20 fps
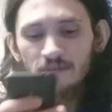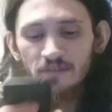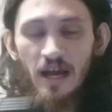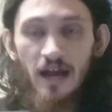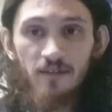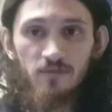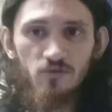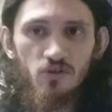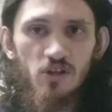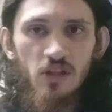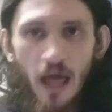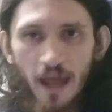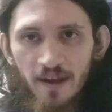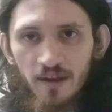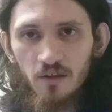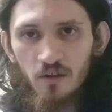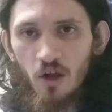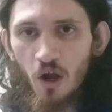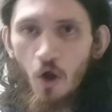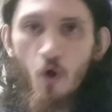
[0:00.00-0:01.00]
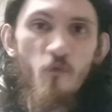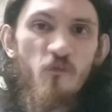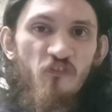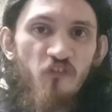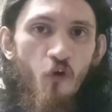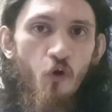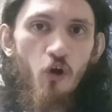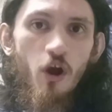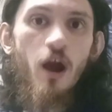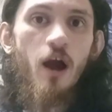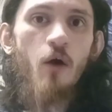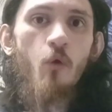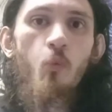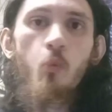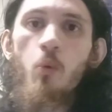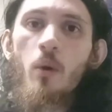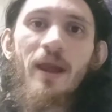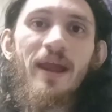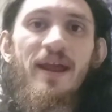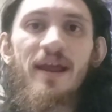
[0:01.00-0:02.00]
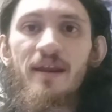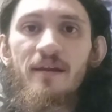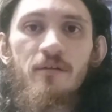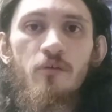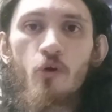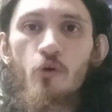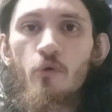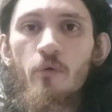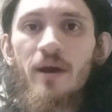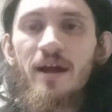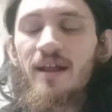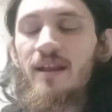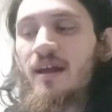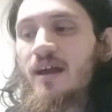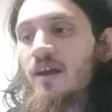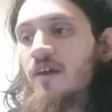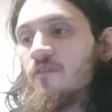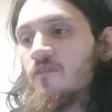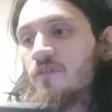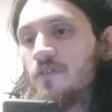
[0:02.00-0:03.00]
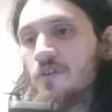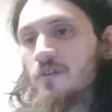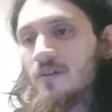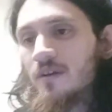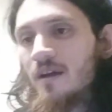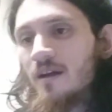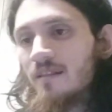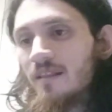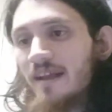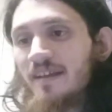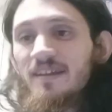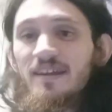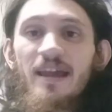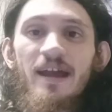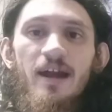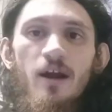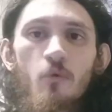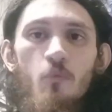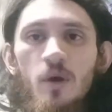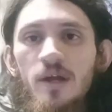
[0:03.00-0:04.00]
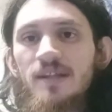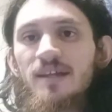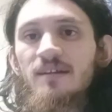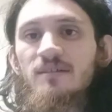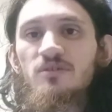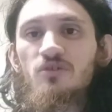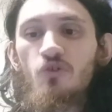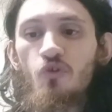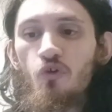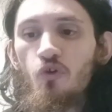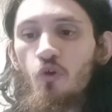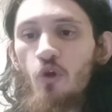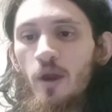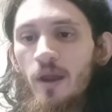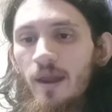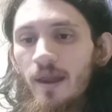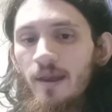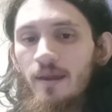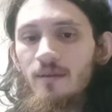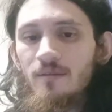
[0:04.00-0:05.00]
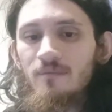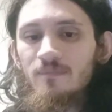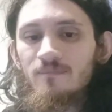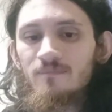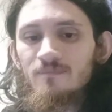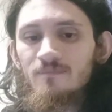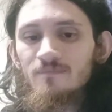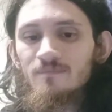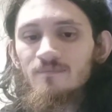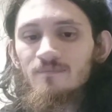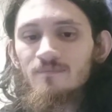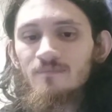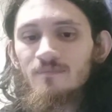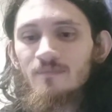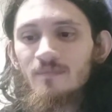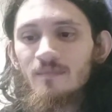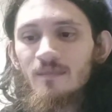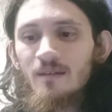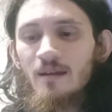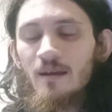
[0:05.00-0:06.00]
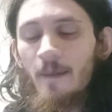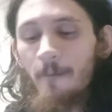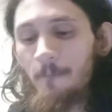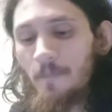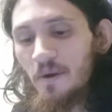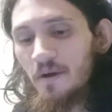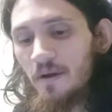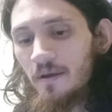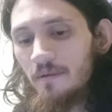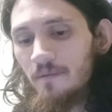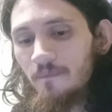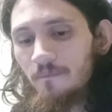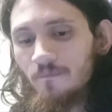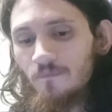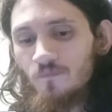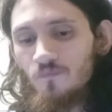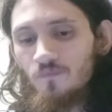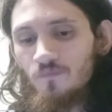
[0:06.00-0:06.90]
Not you like go for a win or whatever. Like, yeah, winning's great, but